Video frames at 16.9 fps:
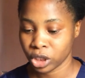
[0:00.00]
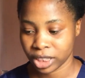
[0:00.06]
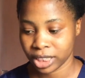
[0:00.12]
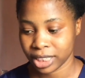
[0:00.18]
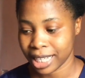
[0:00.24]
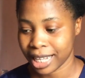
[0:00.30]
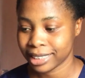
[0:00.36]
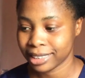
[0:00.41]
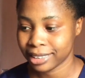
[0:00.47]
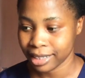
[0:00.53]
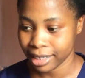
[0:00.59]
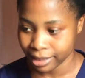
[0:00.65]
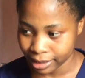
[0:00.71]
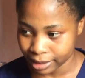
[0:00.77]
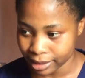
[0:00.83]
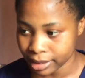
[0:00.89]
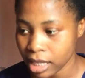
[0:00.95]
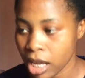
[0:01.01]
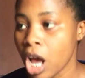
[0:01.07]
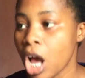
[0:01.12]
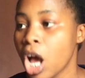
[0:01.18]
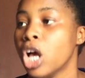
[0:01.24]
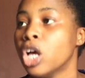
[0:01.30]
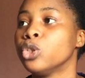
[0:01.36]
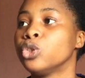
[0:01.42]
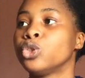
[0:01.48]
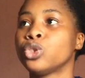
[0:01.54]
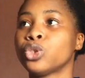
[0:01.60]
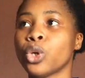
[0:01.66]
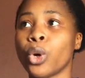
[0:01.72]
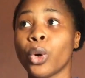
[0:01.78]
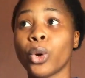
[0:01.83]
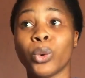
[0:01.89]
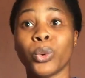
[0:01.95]
that said it.
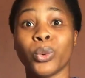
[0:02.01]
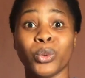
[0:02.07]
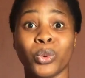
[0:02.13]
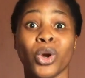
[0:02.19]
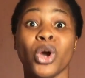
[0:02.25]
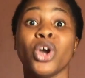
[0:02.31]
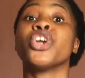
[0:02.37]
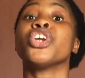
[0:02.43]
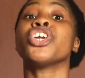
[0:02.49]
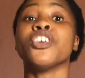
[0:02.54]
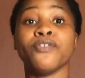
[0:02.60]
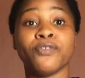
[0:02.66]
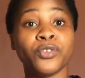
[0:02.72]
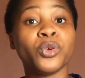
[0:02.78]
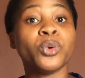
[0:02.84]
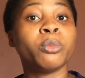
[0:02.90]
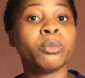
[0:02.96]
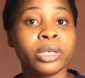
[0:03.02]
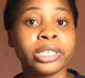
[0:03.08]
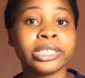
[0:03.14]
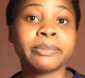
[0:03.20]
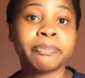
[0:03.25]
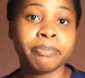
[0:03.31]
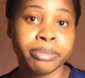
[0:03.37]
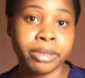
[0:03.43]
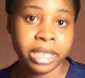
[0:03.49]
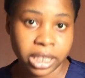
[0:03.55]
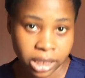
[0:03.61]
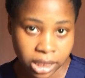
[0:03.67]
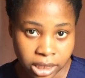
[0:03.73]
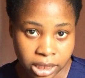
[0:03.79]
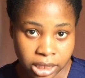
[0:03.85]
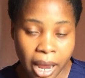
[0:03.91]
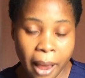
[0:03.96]
So if you must
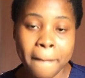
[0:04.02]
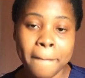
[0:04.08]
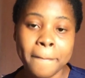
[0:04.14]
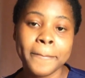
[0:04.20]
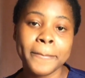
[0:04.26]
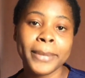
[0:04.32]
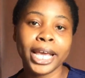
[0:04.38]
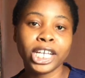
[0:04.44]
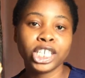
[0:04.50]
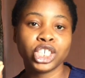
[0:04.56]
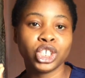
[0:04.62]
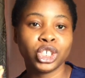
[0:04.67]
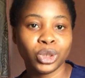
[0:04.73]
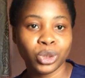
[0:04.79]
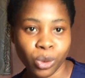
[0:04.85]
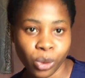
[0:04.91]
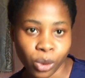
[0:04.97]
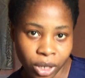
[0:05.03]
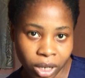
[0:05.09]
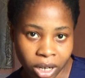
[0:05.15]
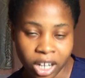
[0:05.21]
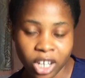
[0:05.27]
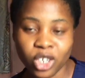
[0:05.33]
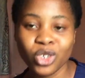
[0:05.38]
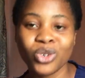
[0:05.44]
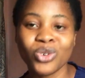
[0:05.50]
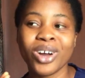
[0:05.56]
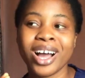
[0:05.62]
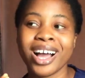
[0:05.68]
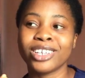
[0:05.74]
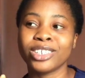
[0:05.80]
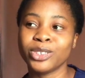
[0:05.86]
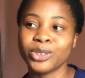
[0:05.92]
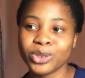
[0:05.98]
bleach, make sure you
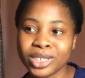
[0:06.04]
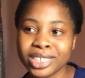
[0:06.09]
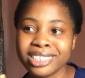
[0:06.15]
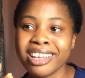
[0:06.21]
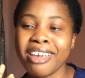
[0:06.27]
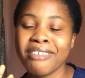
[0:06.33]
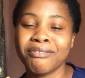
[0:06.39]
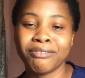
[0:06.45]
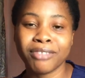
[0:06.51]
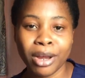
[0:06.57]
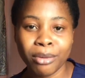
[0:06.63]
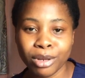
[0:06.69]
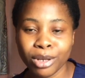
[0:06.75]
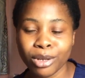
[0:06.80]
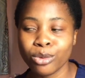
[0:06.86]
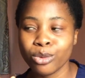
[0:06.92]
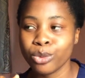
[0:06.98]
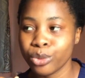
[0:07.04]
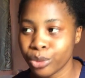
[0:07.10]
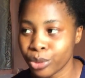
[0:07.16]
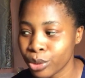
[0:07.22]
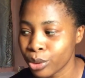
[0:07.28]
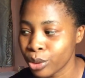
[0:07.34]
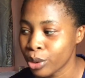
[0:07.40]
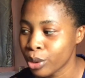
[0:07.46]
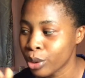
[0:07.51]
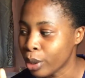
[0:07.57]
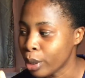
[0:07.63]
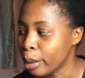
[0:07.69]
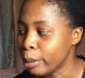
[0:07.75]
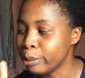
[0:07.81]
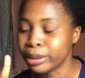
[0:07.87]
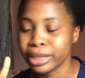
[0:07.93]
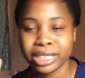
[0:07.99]
are using a very good
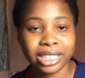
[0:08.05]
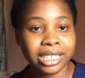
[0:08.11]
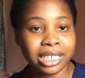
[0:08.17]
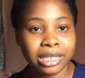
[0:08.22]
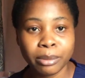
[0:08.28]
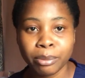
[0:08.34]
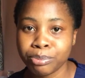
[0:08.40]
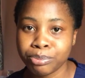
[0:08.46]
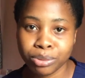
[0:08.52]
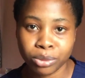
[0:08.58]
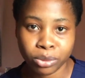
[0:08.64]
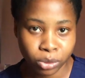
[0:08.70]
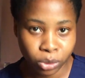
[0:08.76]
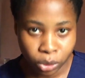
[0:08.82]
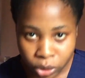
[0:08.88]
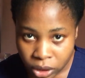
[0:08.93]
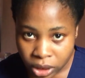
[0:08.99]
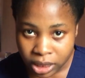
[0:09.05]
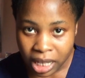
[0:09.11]
bleaching products.